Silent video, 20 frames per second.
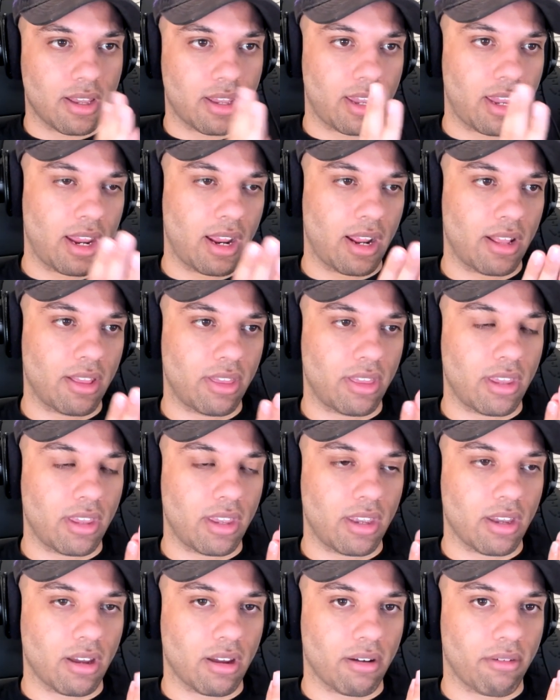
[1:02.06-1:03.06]
and
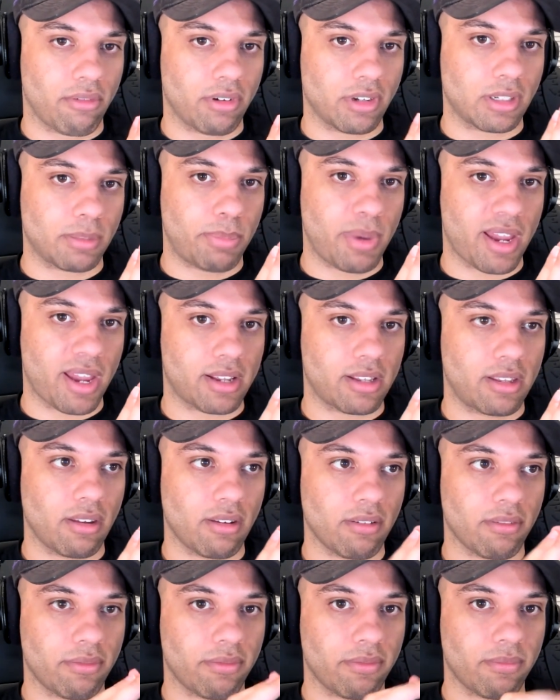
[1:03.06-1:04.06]
the
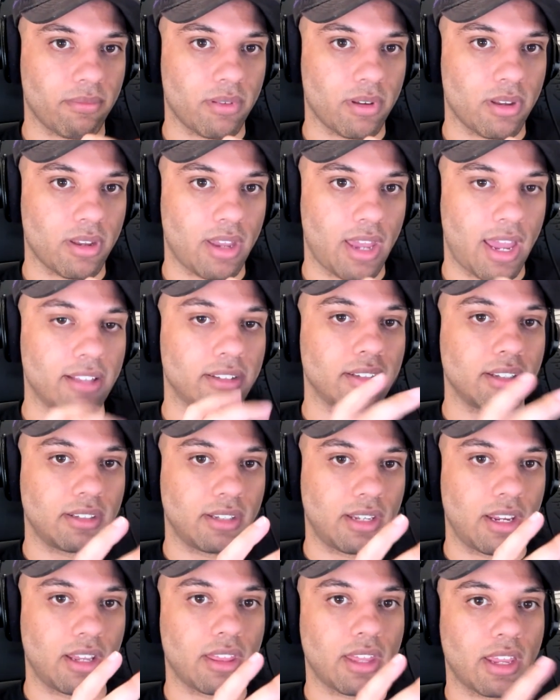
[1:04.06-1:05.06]
respective
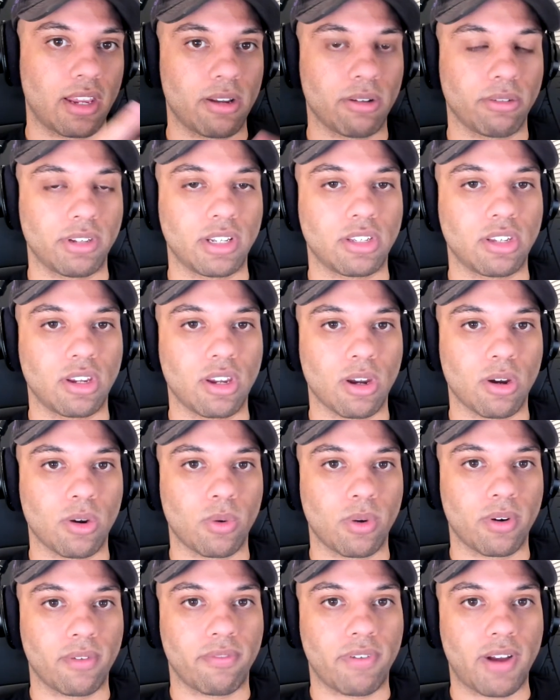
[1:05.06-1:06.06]
entity that you'll need to
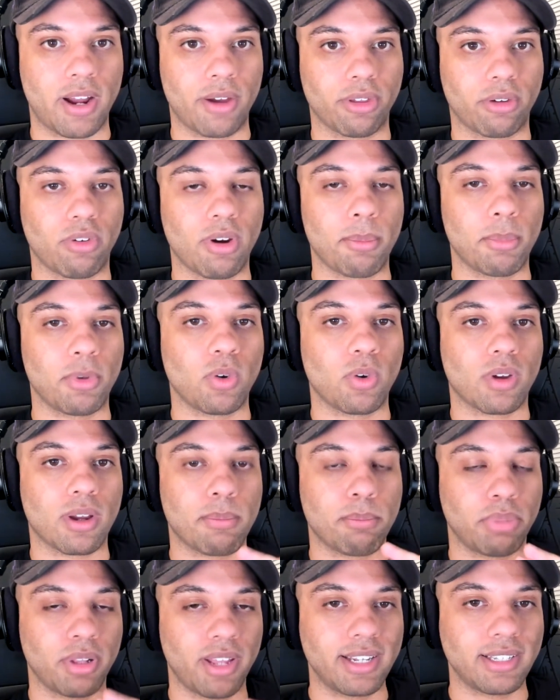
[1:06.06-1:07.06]
go and file the criminal
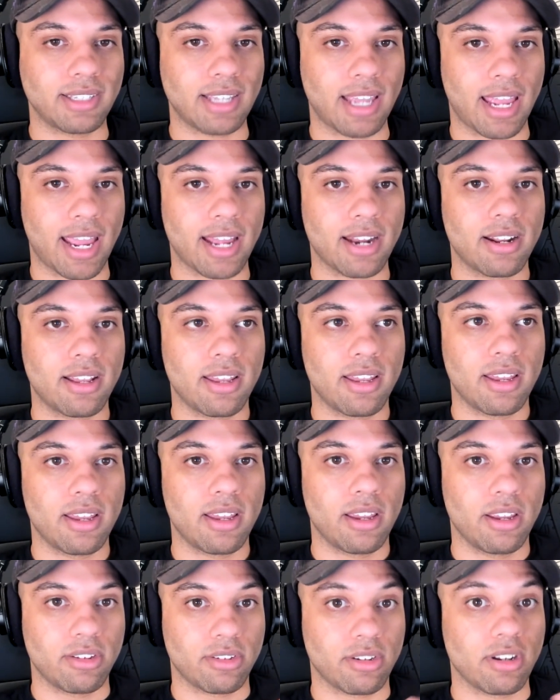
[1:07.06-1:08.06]
complaint at
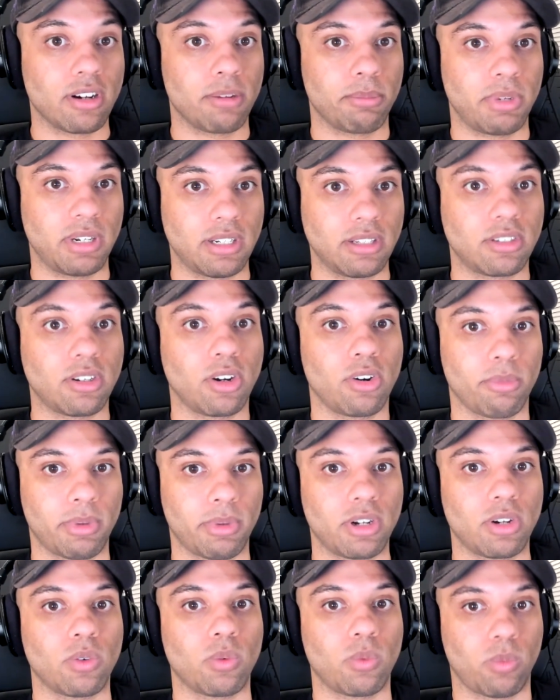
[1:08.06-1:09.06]
is going to be
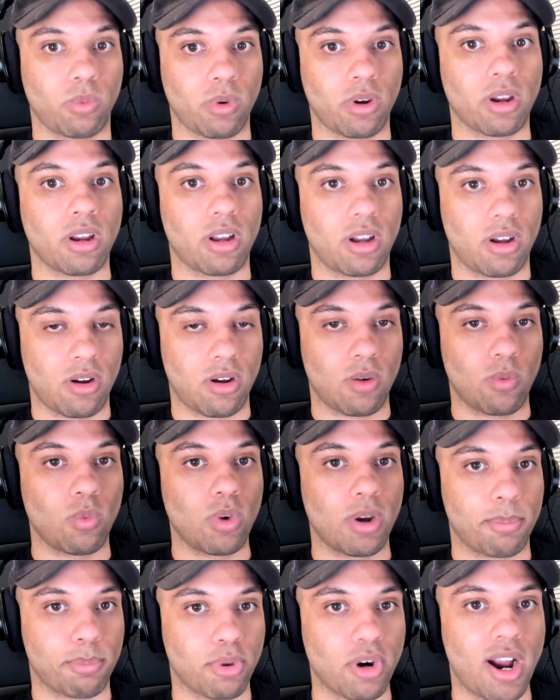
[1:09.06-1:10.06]
determined on
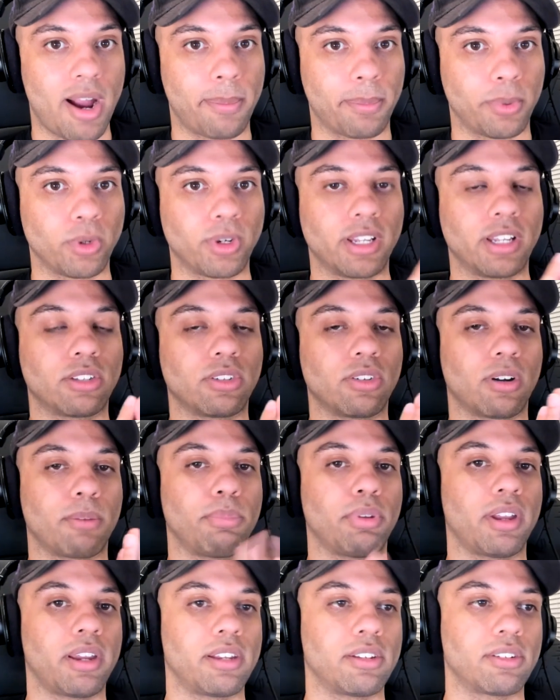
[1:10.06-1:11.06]
what property it took
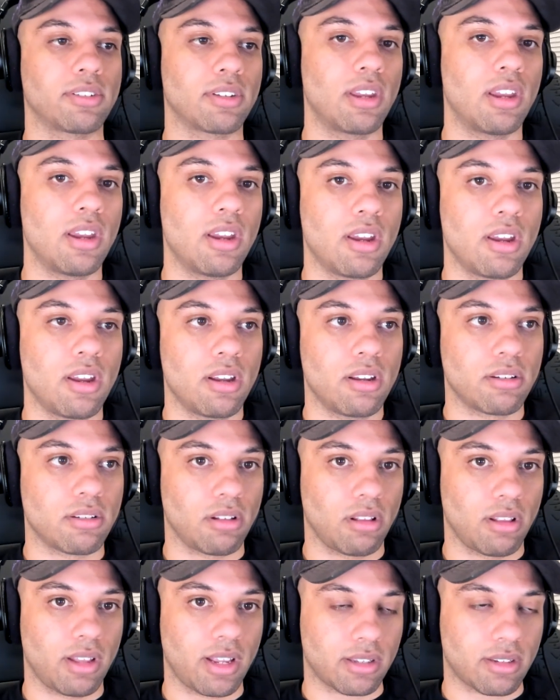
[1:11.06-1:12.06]
place. So
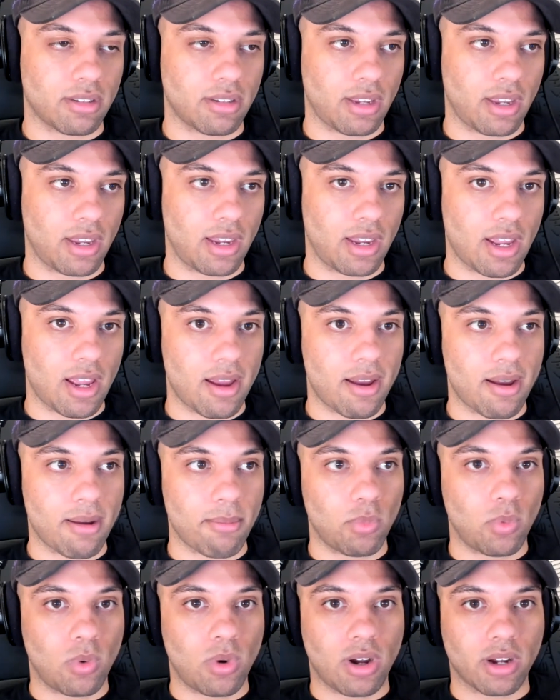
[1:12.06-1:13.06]
let's say
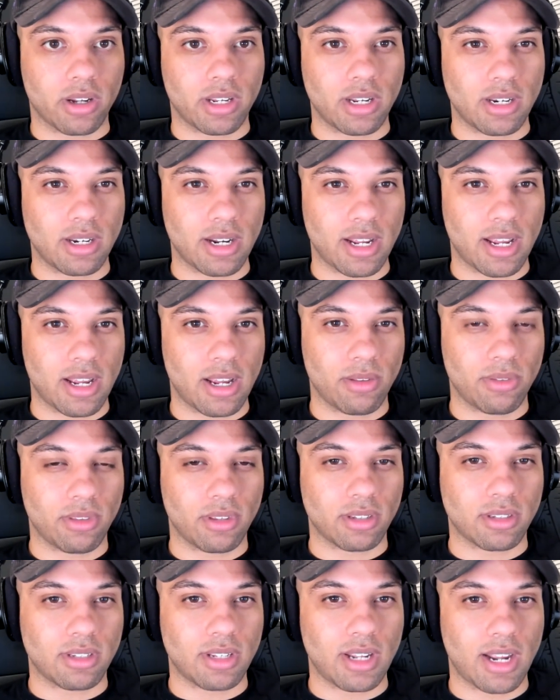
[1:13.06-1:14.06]
I'm walking down
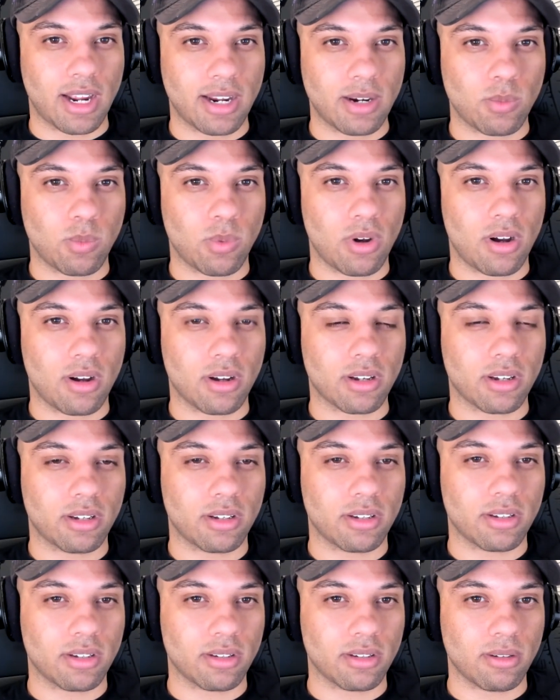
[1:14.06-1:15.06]
the
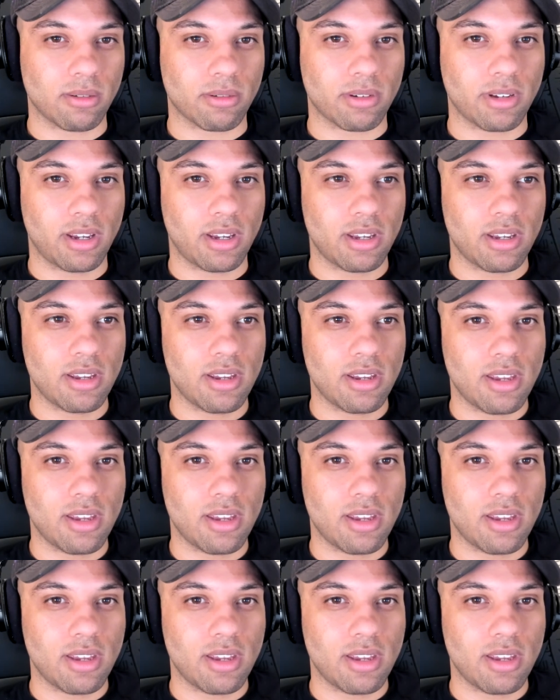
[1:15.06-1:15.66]
sidewalk, okay,